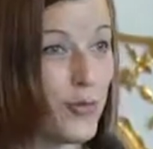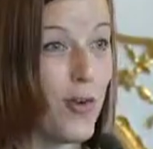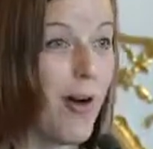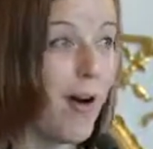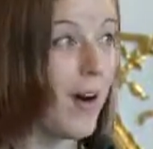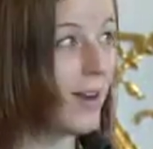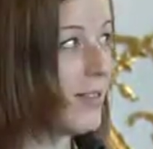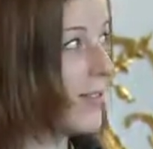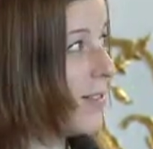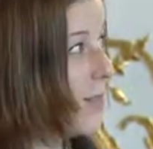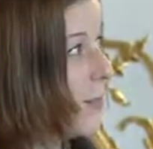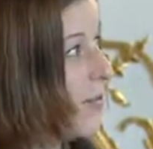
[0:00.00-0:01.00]
arts
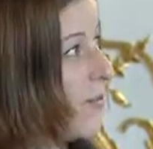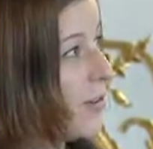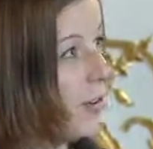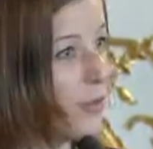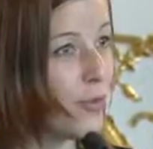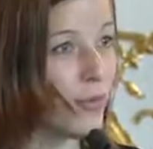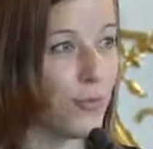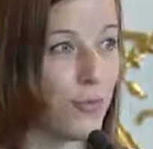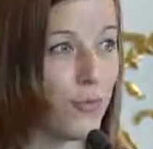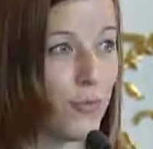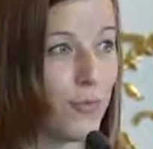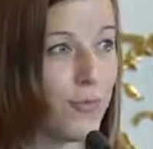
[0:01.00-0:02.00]
refers
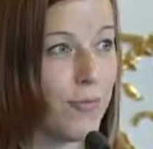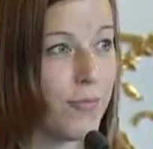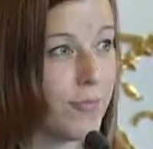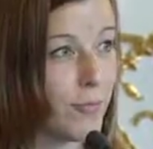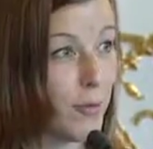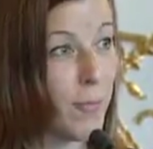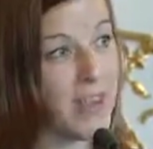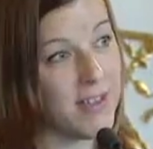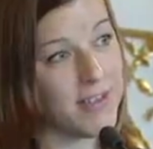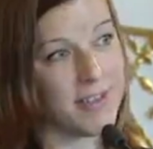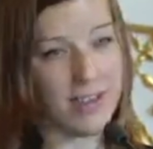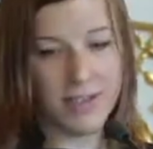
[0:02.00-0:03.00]
to the
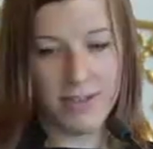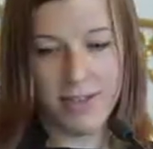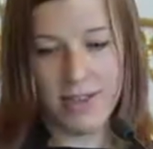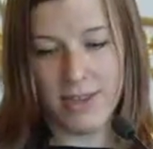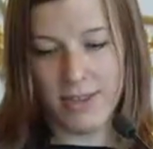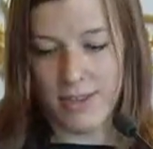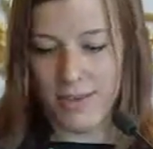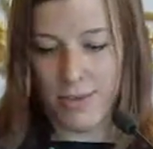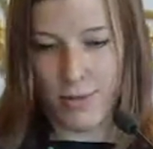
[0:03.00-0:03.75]
main senses.